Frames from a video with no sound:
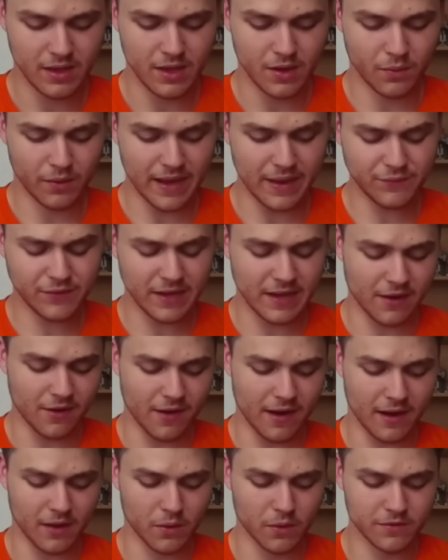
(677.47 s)
We're going to have to get our
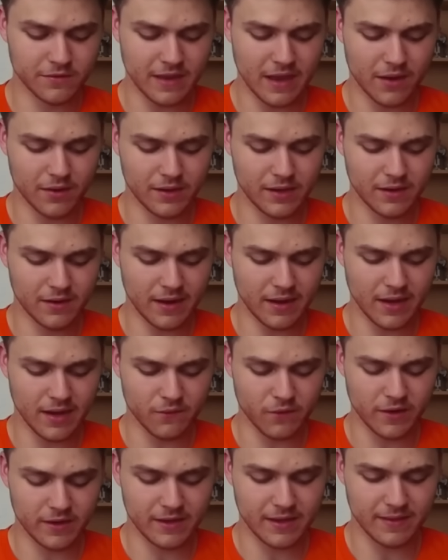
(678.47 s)
arrows down here. I kind of
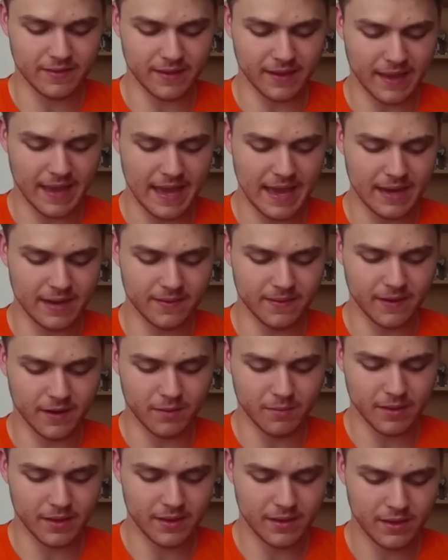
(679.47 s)
wanted to hit the cannon there,
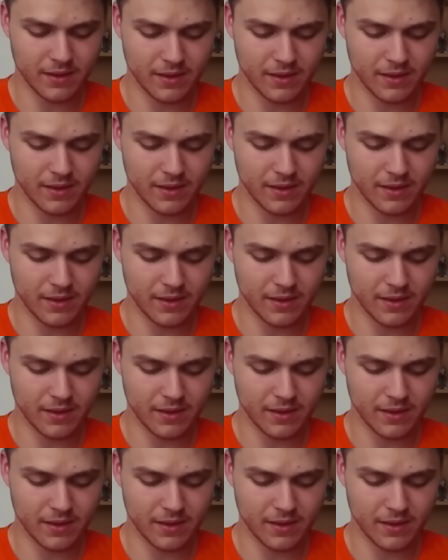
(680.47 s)
but